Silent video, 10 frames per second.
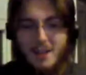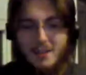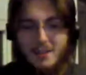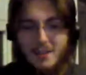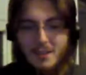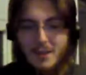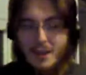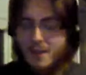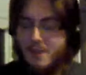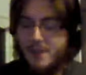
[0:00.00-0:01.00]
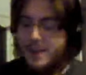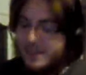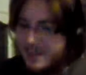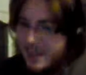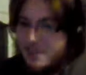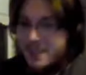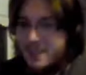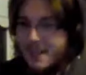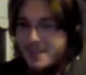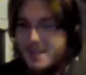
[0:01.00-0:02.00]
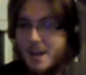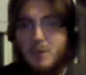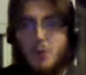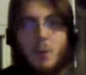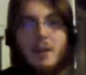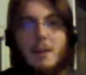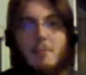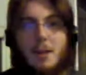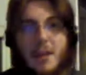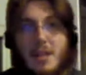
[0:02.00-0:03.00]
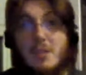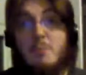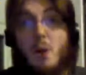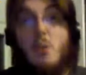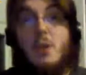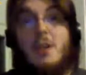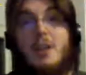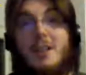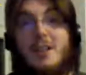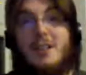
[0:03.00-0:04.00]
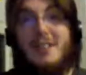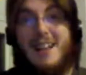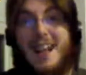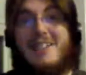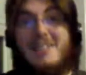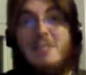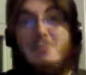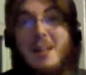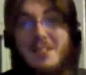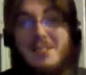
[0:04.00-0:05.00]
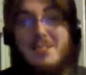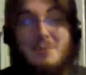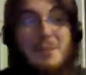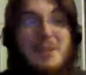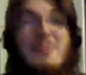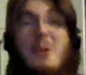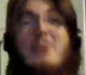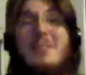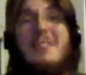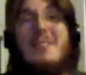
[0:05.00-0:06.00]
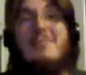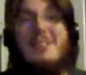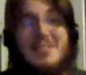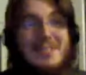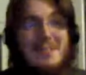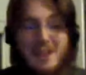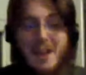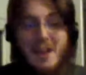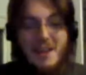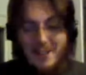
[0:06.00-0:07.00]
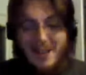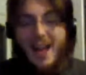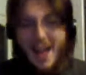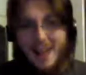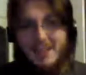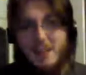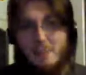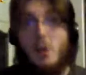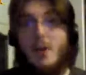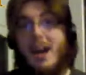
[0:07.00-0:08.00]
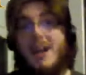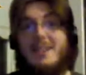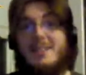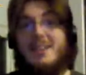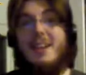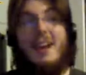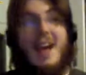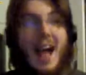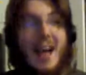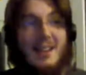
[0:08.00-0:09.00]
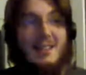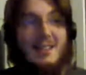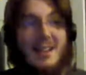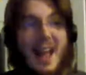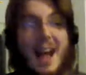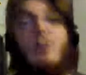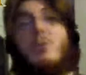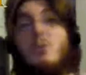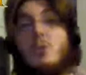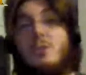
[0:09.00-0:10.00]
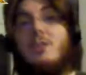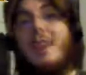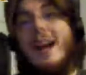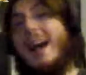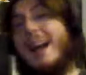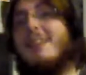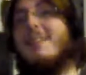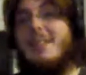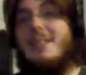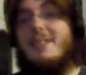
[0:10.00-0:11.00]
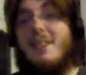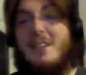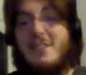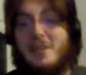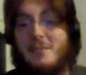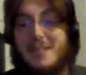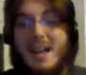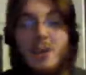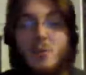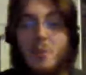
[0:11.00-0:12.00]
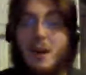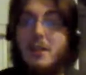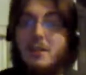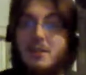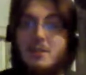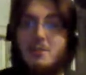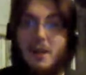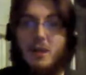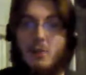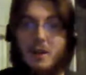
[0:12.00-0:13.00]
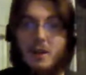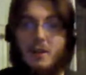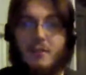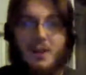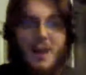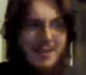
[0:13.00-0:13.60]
I forget the name of the class now, but the one that plays poker to cast spells, that plays poker with demons. You just like get a poker hand, and how good that hand is determines how well the spell went off.